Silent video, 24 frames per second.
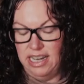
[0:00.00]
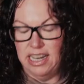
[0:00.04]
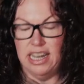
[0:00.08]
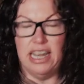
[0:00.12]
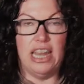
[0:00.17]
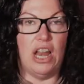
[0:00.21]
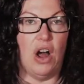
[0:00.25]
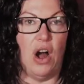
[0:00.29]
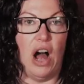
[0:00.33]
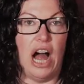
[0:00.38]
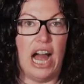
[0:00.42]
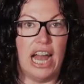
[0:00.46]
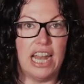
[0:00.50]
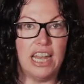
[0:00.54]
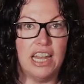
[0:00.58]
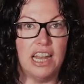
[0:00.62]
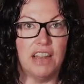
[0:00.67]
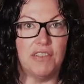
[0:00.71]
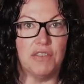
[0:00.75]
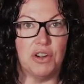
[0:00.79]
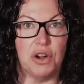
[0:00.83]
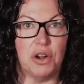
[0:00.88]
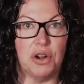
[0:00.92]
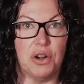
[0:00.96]
Now, I'd
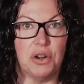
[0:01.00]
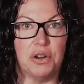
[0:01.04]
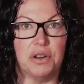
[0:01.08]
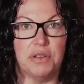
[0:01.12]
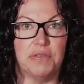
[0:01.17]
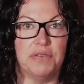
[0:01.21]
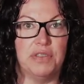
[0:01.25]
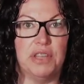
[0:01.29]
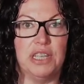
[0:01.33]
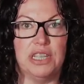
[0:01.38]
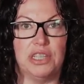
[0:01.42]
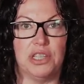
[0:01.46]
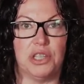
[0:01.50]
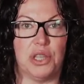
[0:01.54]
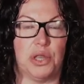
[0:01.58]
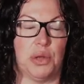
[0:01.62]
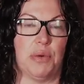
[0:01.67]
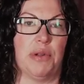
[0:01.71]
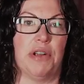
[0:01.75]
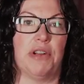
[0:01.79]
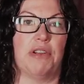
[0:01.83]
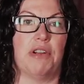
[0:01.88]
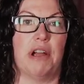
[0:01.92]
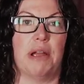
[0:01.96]
never heard of these
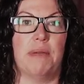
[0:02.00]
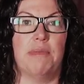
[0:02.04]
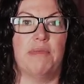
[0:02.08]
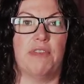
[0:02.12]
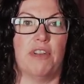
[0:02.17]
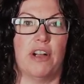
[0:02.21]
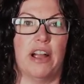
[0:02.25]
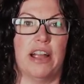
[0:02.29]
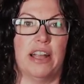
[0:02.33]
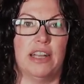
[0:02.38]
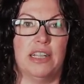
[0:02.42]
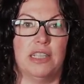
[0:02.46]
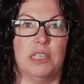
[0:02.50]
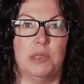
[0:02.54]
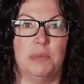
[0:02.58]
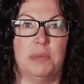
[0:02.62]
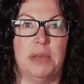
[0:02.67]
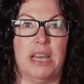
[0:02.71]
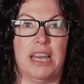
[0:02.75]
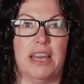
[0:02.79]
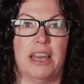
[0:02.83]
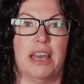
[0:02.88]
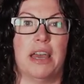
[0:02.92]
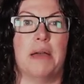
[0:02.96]
three grape varieties
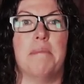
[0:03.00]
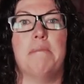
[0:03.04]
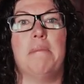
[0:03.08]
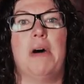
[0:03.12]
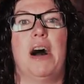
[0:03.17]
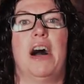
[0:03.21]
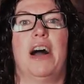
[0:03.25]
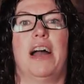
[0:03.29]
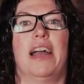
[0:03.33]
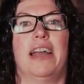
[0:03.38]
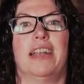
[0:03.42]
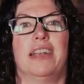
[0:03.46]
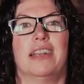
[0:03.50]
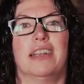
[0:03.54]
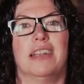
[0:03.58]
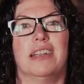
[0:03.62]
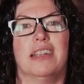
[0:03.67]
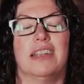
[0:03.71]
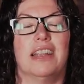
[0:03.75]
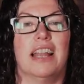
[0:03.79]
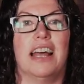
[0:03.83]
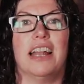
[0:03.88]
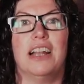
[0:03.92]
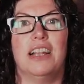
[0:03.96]
being combined,
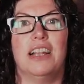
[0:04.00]
let